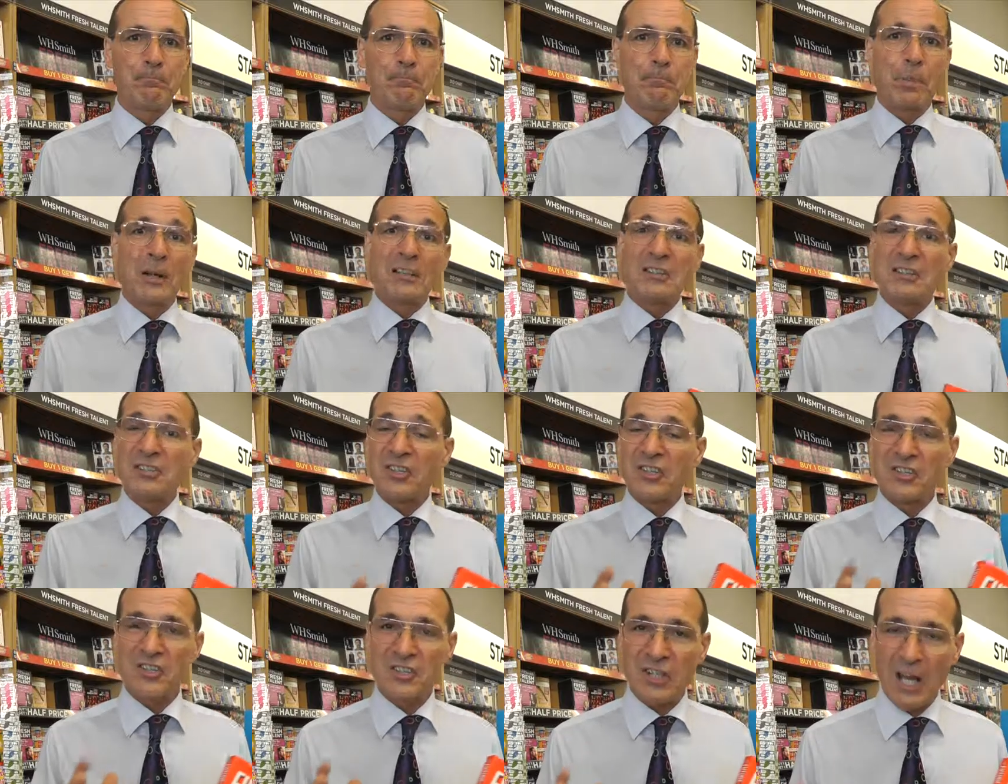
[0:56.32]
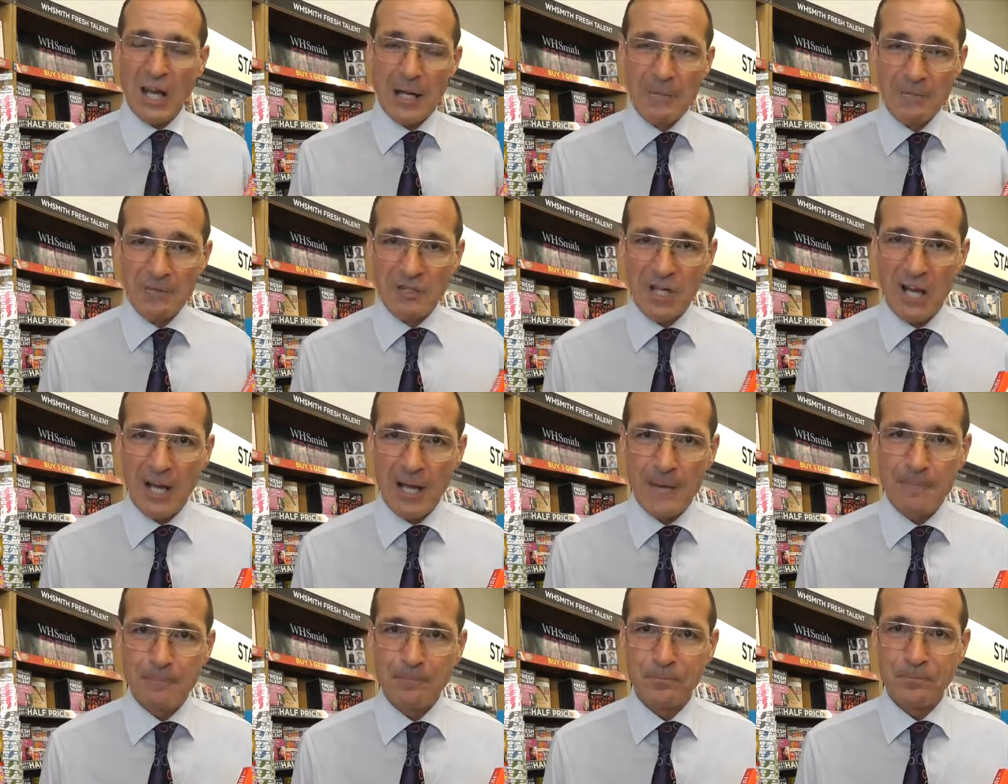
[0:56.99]
But at the same
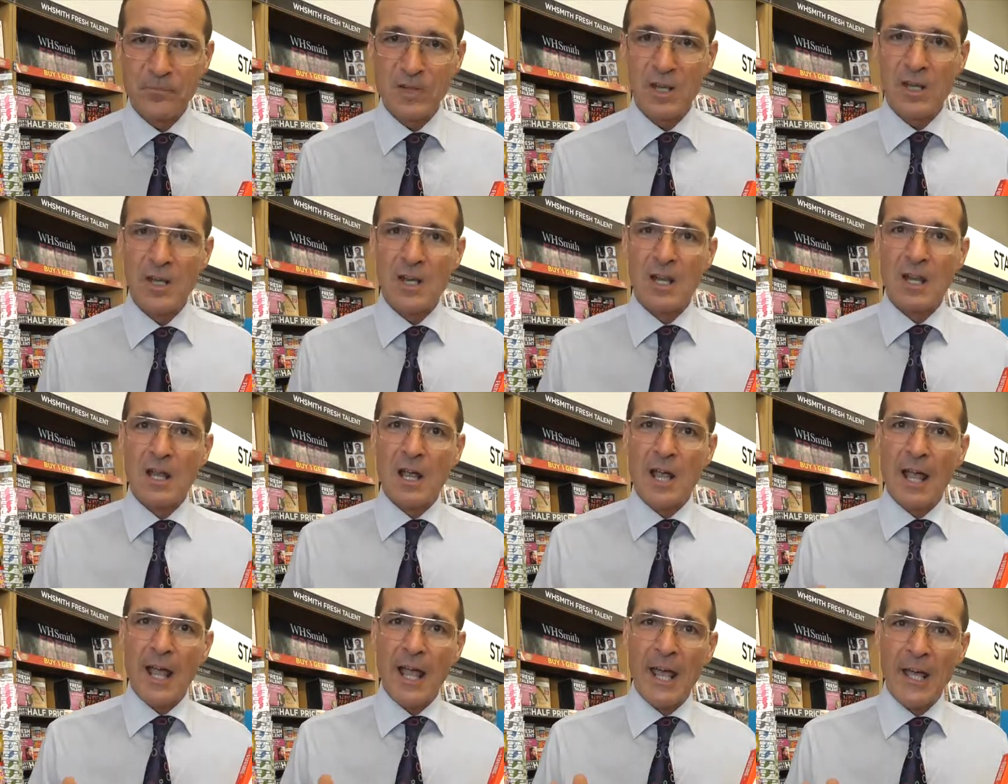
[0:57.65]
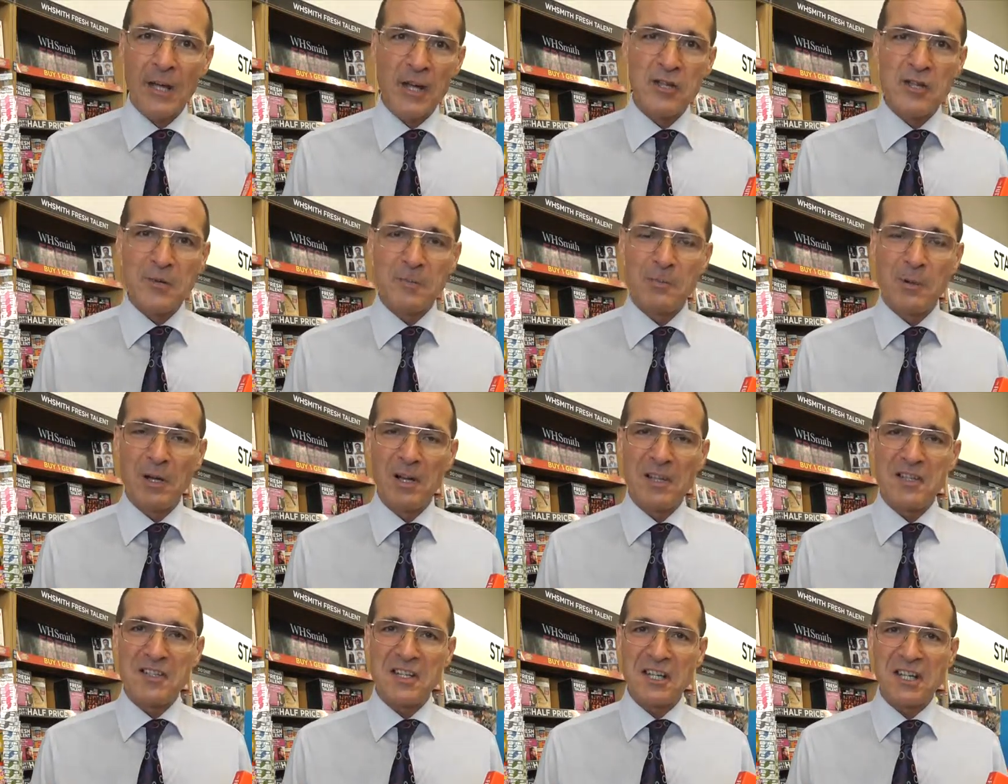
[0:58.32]
time, energy
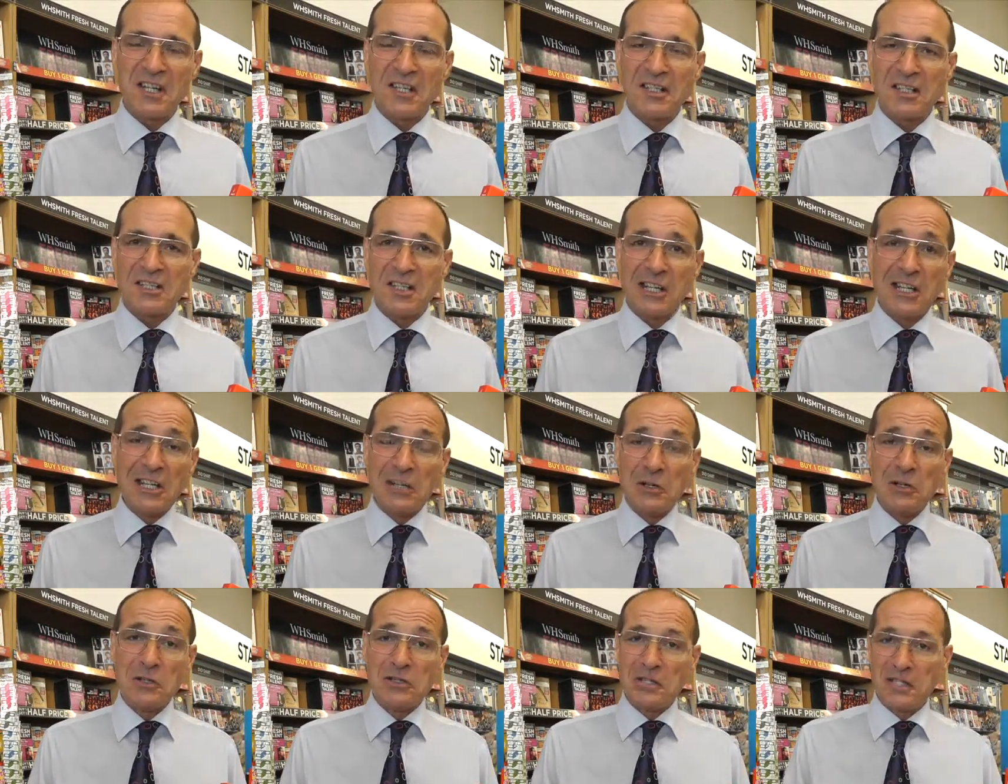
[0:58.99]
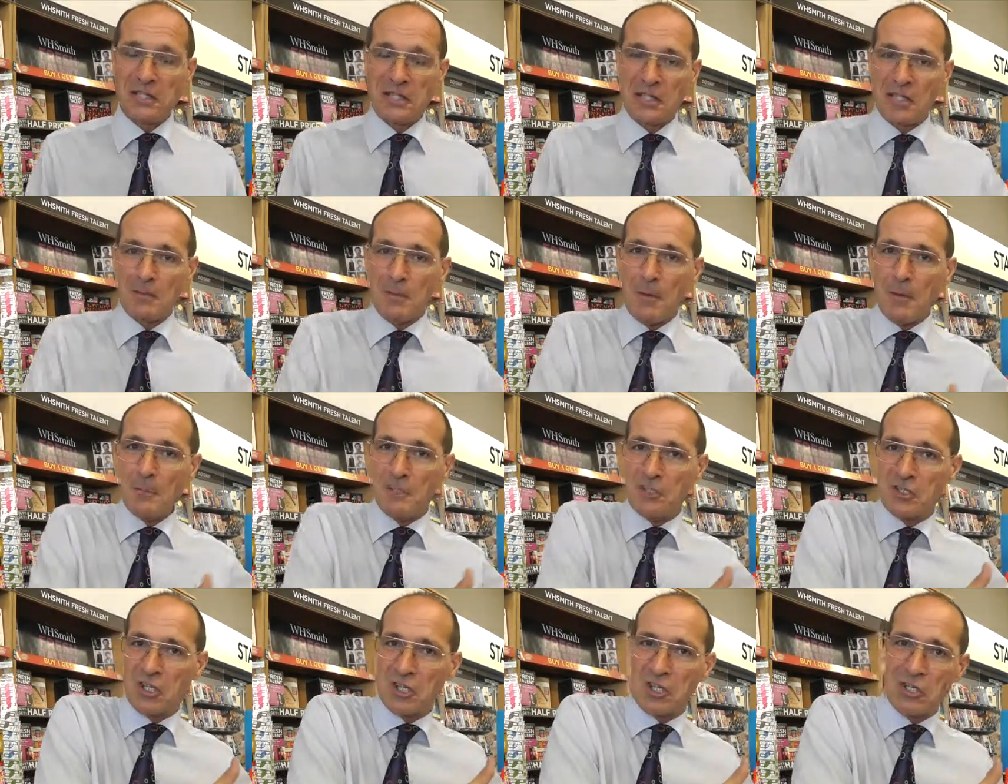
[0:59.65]
policy continued its
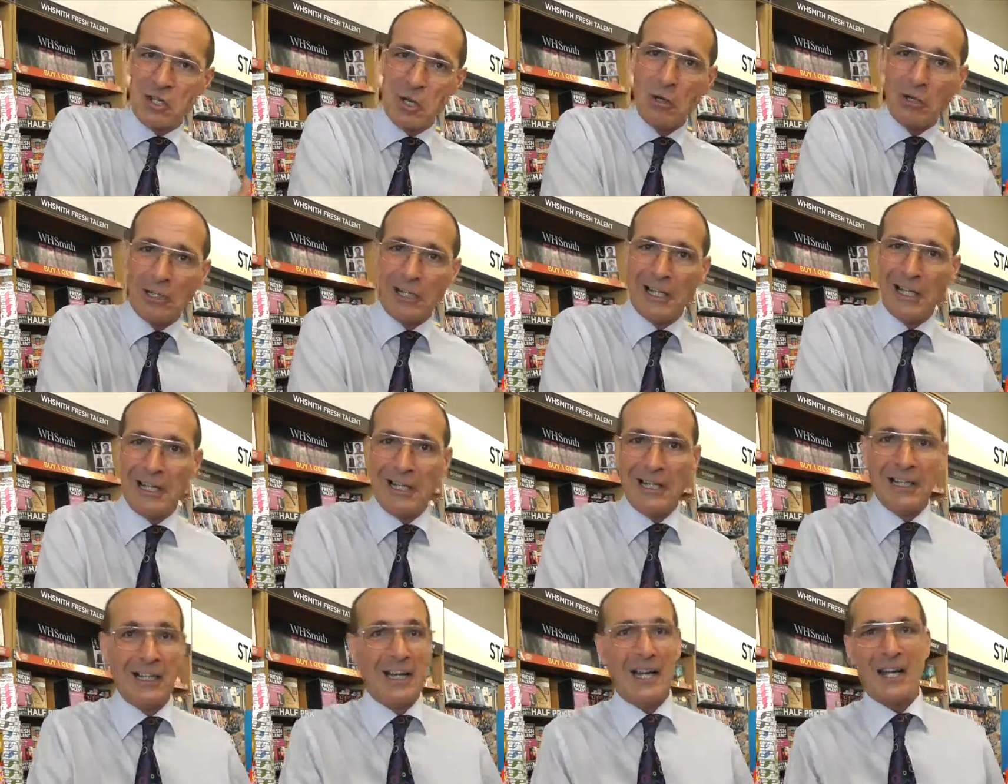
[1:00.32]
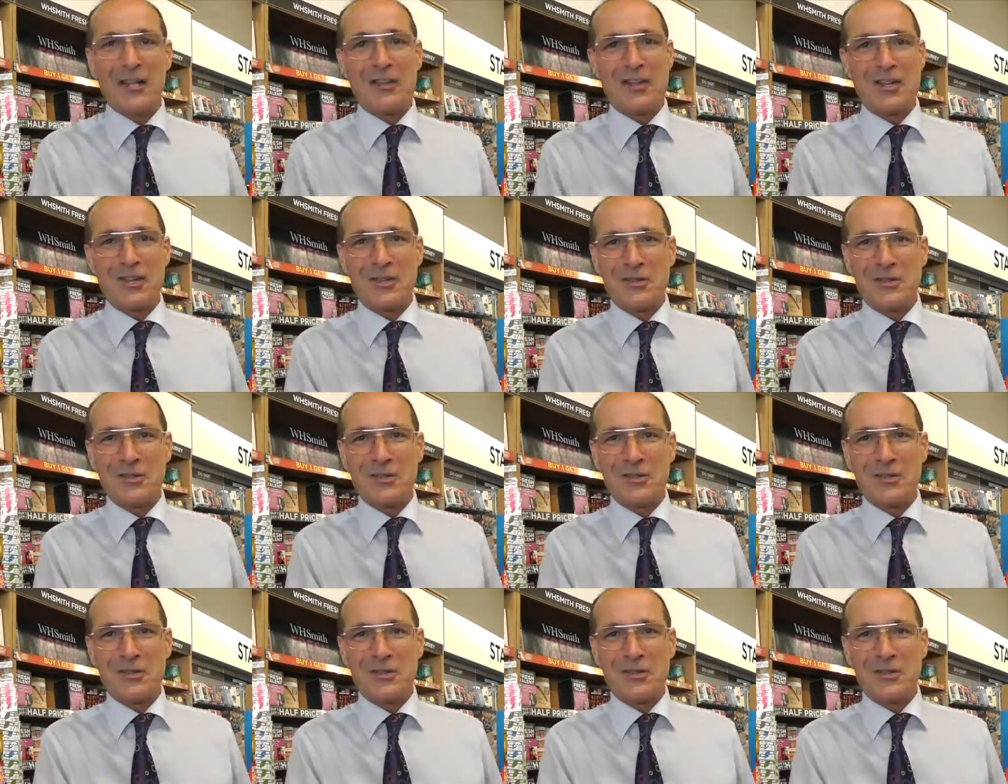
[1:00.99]
commitment to nuclear in the